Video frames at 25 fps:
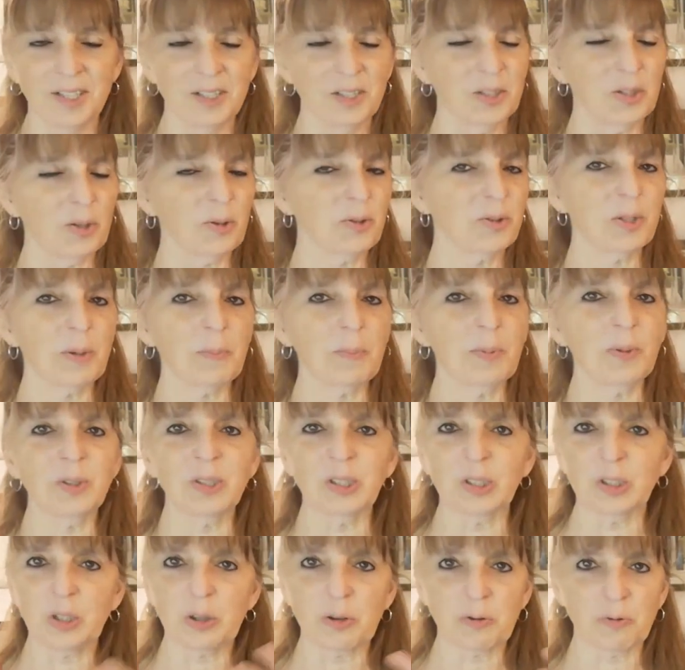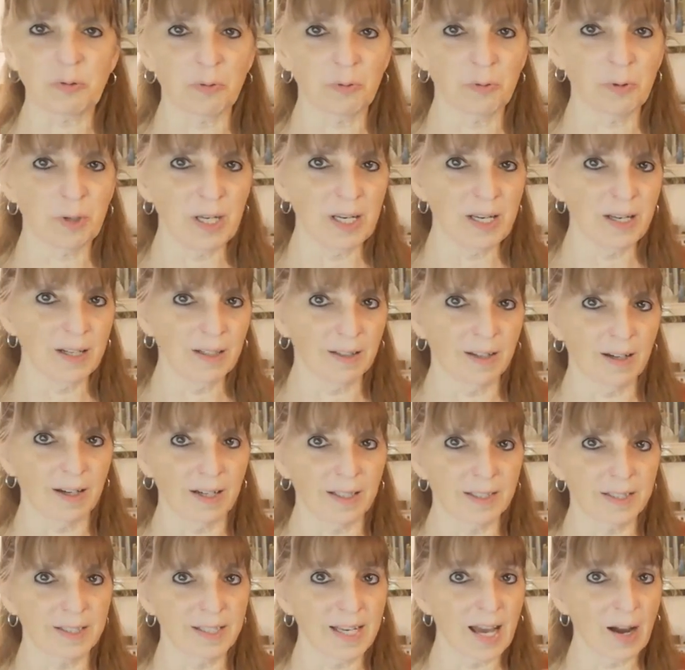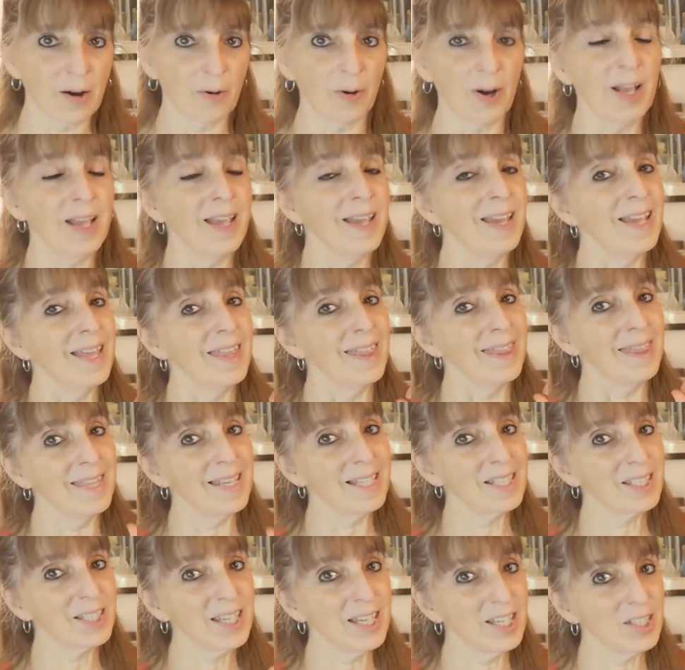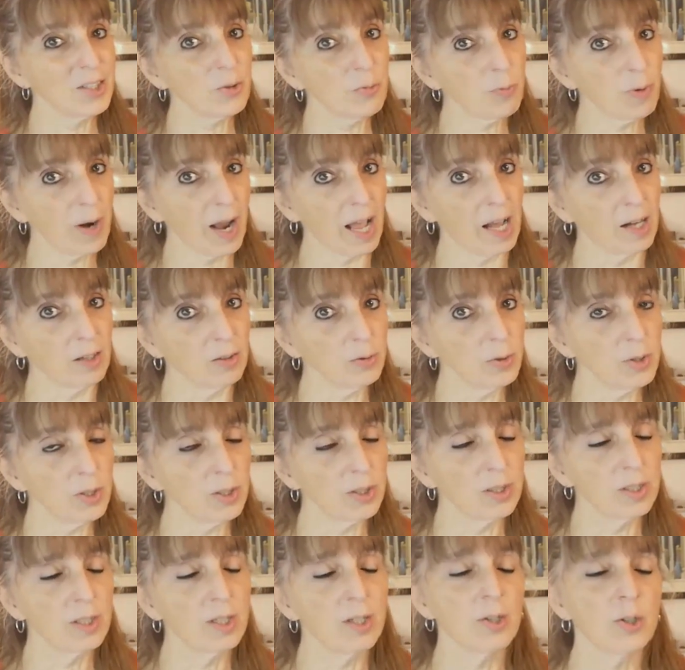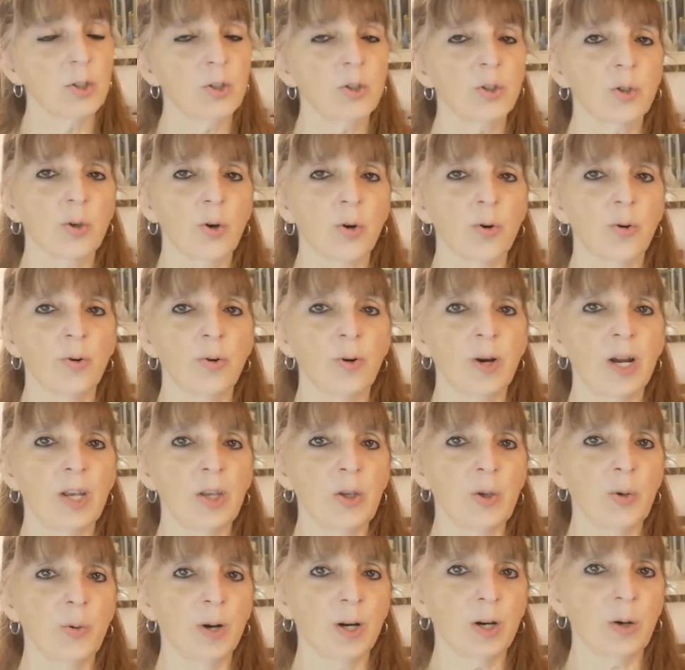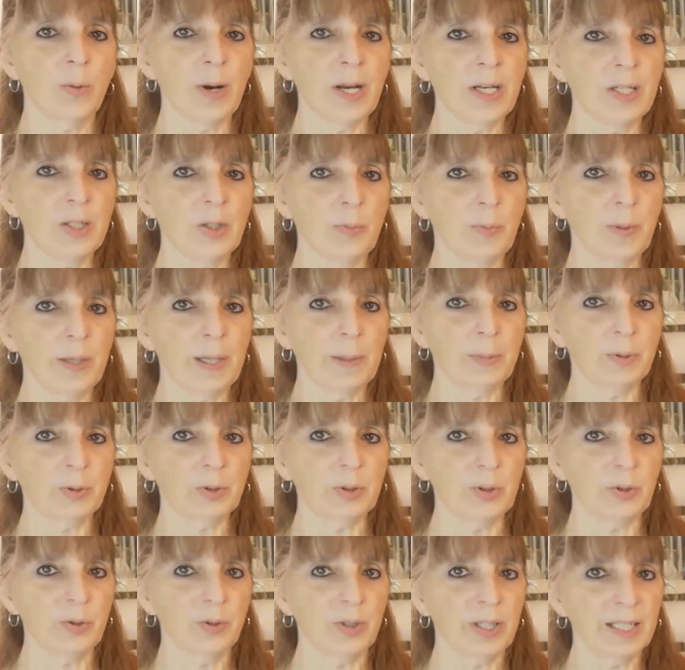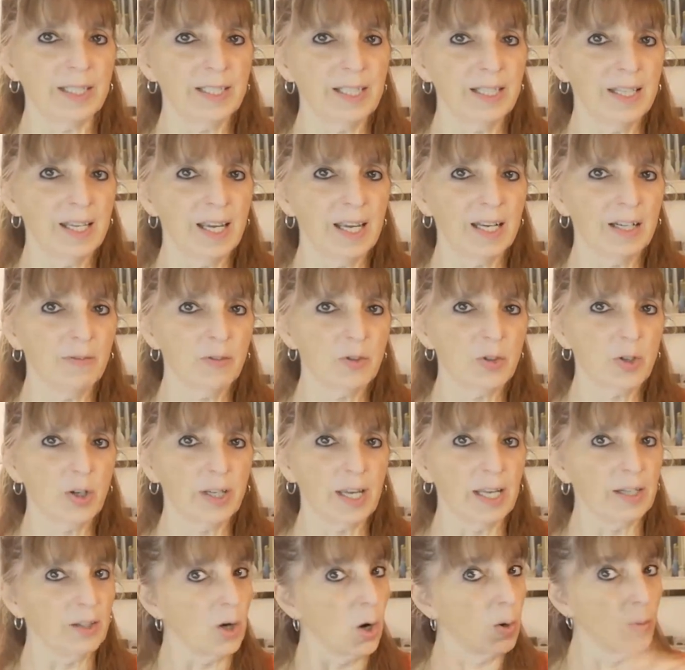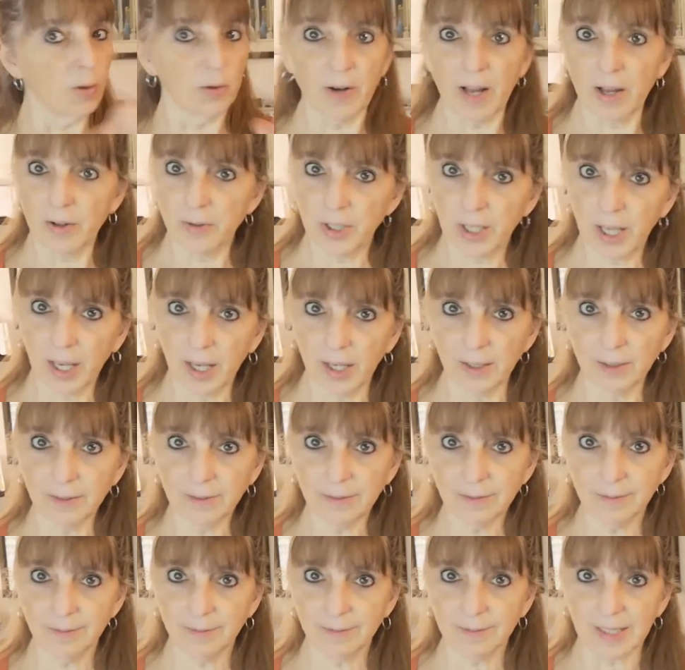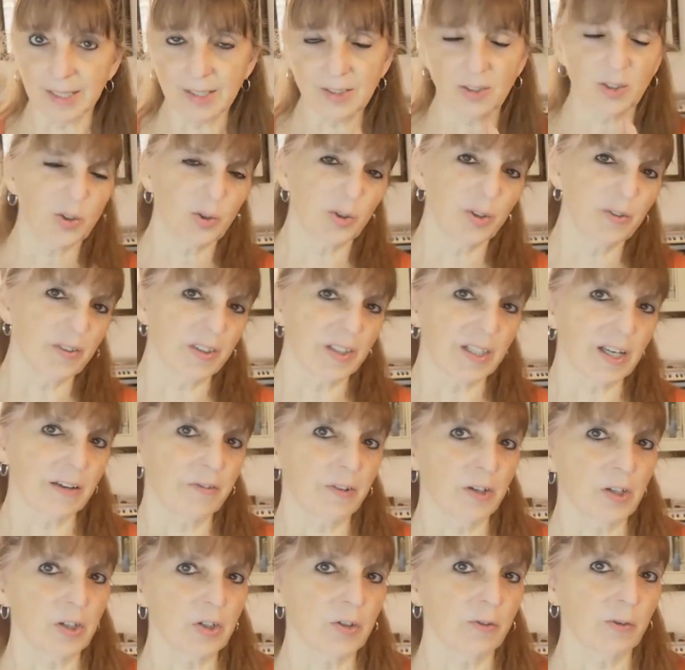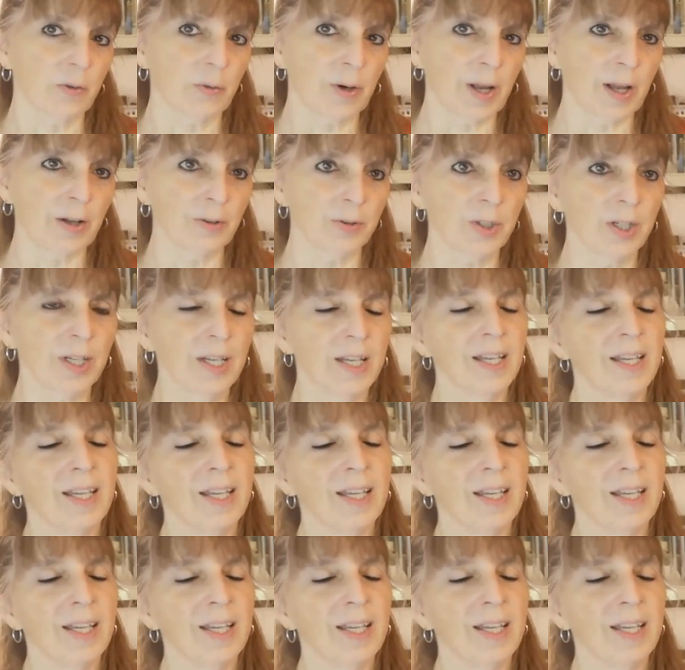So simple, just 3 lines. Now, this is a round, so you are going to be able to get to the end of the song and go around again. That's sort of the definition of a round.